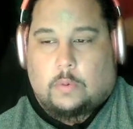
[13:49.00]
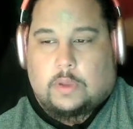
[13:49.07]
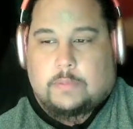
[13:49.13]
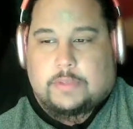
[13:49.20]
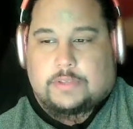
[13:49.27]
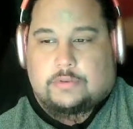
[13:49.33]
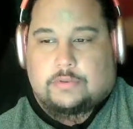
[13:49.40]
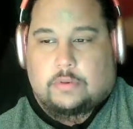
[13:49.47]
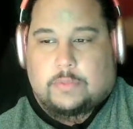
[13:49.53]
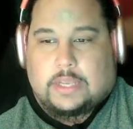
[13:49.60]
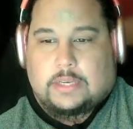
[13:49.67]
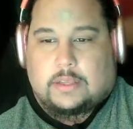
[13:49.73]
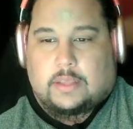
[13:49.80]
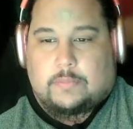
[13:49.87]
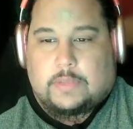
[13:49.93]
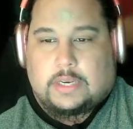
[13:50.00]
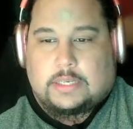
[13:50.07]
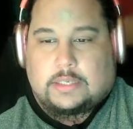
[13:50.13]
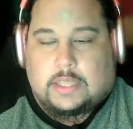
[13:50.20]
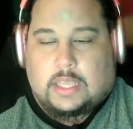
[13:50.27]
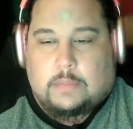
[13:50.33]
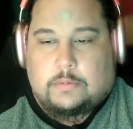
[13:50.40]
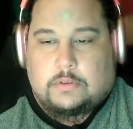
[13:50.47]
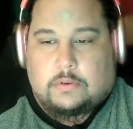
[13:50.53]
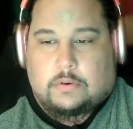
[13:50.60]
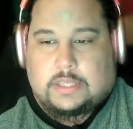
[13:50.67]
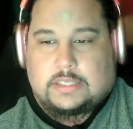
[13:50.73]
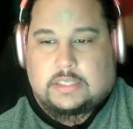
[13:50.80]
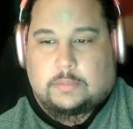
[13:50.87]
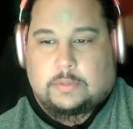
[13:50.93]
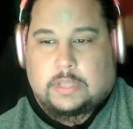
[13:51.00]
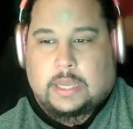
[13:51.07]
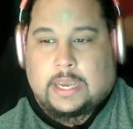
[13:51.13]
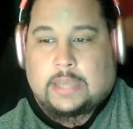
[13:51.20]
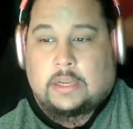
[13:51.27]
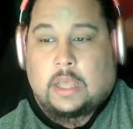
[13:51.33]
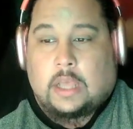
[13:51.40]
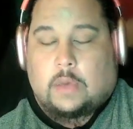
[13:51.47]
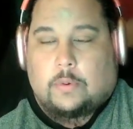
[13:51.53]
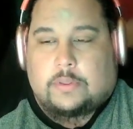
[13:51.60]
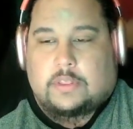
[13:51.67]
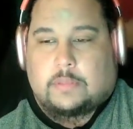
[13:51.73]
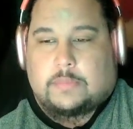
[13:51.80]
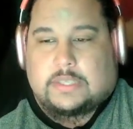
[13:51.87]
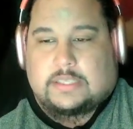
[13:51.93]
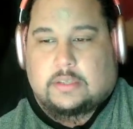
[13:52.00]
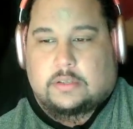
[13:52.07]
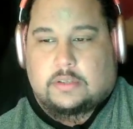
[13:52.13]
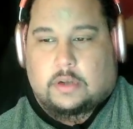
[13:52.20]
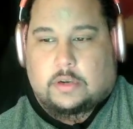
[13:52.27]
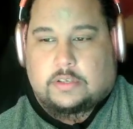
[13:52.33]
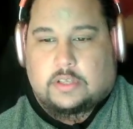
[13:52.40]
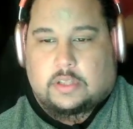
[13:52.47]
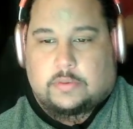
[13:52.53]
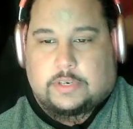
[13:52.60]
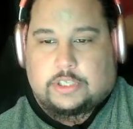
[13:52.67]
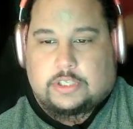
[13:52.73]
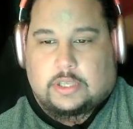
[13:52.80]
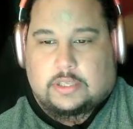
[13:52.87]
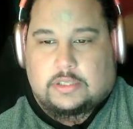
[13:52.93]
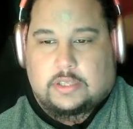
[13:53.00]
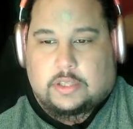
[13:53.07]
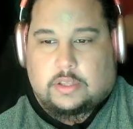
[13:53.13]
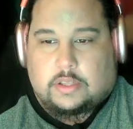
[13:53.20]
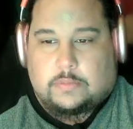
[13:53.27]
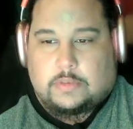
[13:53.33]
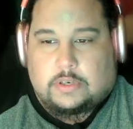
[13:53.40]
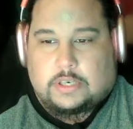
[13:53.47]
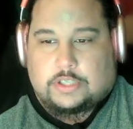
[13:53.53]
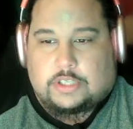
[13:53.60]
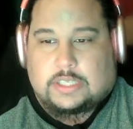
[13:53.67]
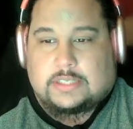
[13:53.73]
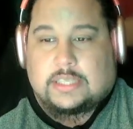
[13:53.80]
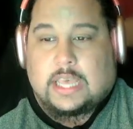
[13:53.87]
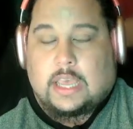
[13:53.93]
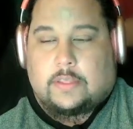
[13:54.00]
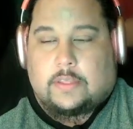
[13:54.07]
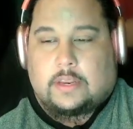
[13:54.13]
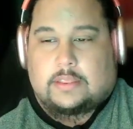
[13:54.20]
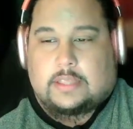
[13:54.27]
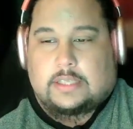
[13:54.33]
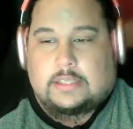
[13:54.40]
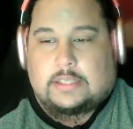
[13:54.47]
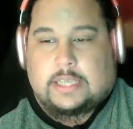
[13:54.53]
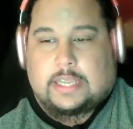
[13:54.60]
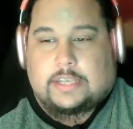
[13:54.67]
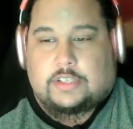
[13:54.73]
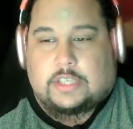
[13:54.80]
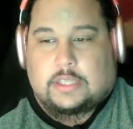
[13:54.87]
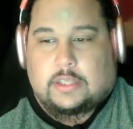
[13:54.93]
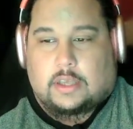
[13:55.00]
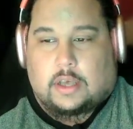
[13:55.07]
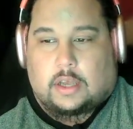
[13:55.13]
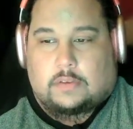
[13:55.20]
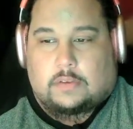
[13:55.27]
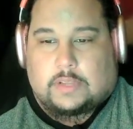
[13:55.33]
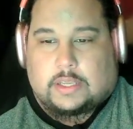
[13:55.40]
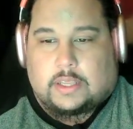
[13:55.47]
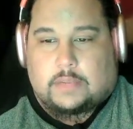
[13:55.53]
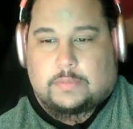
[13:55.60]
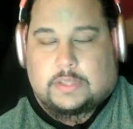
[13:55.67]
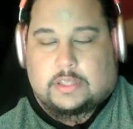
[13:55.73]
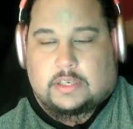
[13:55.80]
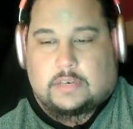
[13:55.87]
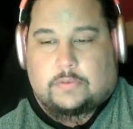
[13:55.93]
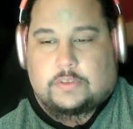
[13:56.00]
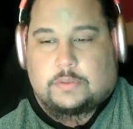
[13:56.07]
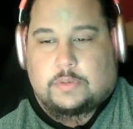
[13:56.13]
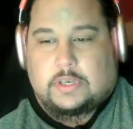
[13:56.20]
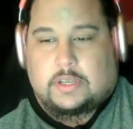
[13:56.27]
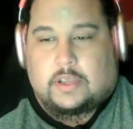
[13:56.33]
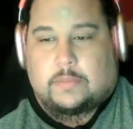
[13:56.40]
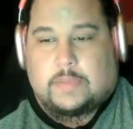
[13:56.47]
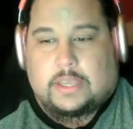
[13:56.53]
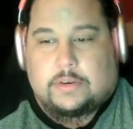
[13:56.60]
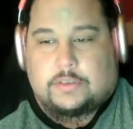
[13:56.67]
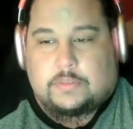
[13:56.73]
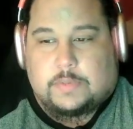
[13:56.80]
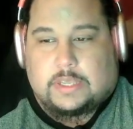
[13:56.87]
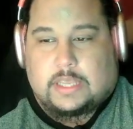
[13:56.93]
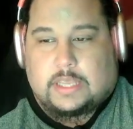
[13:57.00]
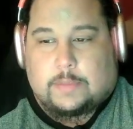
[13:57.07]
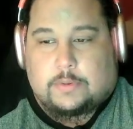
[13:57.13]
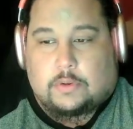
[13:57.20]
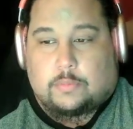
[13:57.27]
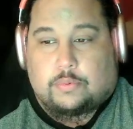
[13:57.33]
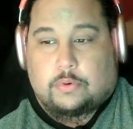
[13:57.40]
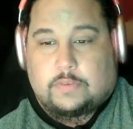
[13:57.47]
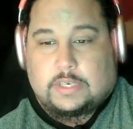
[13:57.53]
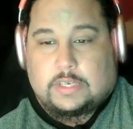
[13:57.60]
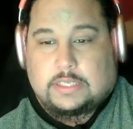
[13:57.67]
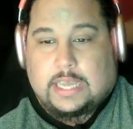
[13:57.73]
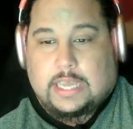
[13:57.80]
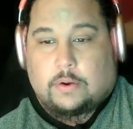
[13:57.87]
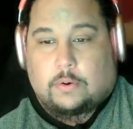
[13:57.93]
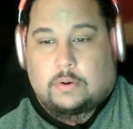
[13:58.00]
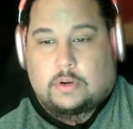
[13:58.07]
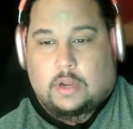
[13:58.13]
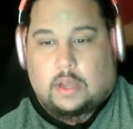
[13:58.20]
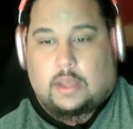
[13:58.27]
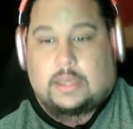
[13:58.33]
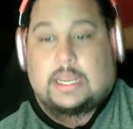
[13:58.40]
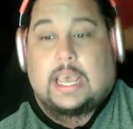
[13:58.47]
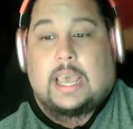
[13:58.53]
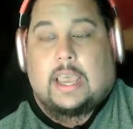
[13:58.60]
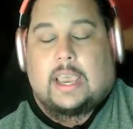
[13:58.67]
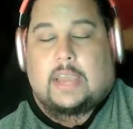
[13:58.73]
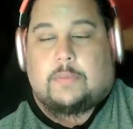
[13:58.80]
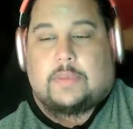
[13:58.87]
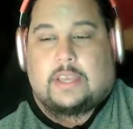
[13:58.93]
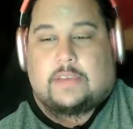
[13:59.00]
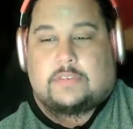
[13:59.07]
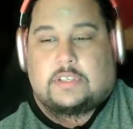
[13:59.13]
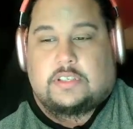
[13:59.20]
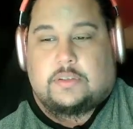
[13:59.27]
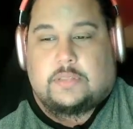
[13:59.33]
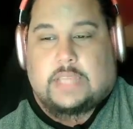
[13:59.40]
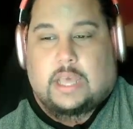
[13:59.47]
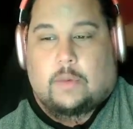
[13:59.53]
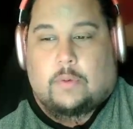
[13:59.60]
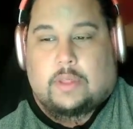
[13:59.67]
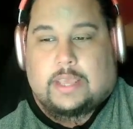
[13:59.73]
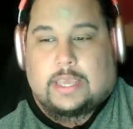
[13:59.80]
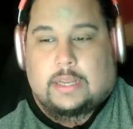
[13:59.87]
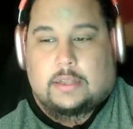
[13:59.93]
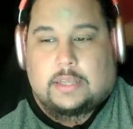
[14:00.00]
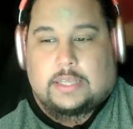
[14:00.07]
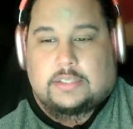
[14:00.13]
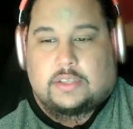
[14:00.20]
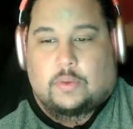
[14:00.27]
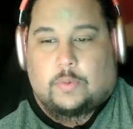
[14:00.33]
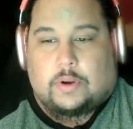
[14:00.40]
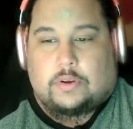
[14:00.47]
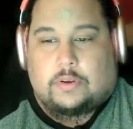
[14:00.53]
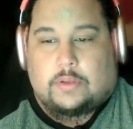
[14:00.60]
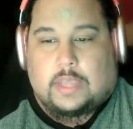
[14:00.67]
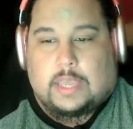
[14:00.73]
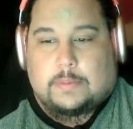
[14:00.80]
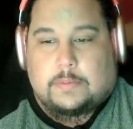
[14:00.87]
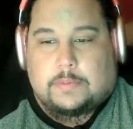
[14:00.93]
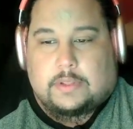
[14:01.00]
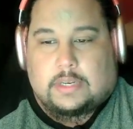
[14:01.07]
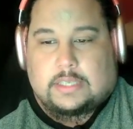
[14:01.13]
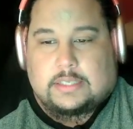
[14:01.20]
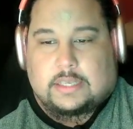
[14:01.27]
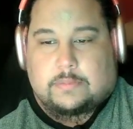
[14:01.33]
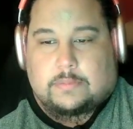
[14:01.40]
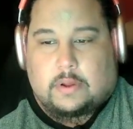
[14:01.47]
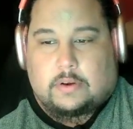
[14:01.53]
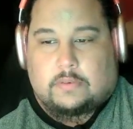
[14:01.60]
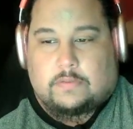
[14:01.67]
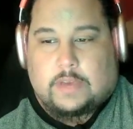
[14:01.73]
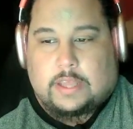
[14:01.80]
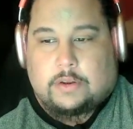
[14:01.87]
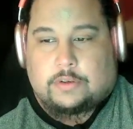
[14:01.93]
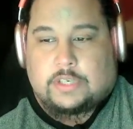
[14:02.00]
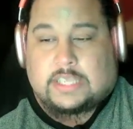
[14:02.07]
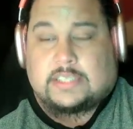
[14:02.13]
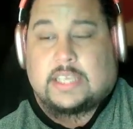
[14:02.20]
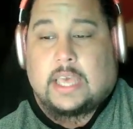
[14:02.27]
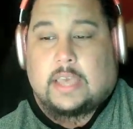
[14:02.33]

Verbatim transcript: We must remain committed to keeping Ukraine supplied with the missiles, artillery shells, and other munitions that at this stage in the conflict can be the difference between commanders being able to approve an attack or not. And we have to do that while analyzing where new capabilities like modern fighter jets